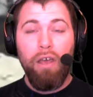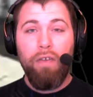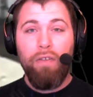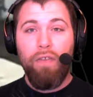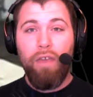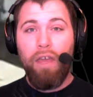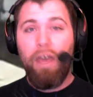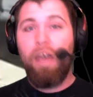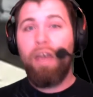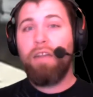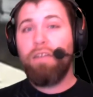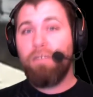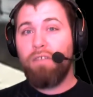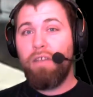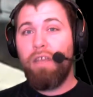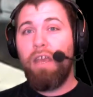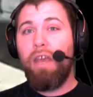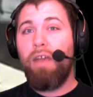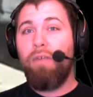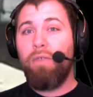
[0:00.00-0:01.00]
They
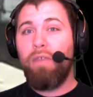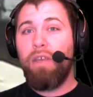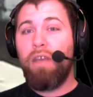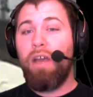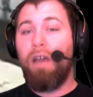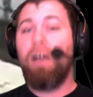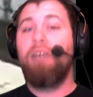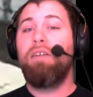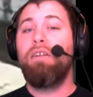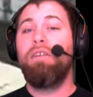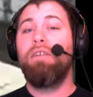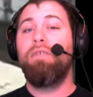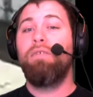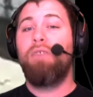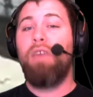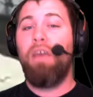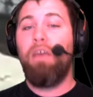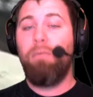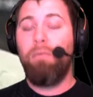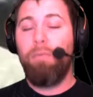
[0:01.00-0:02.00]
actually have the cognitive
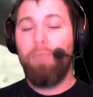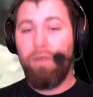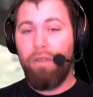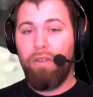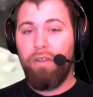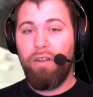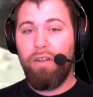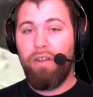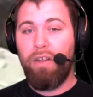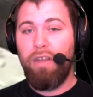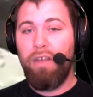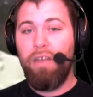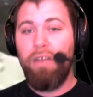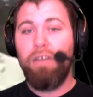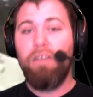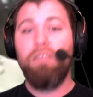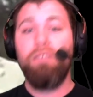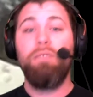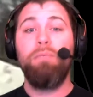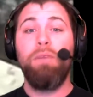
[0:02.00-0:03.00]
capability
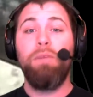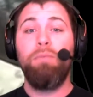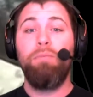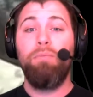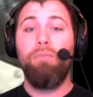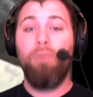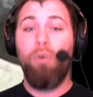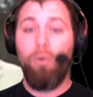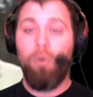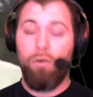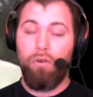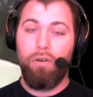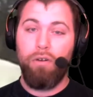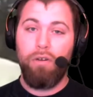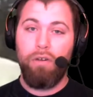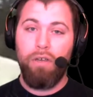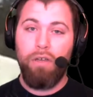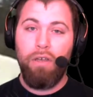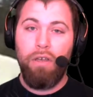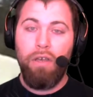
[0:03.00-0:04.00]
to be bored.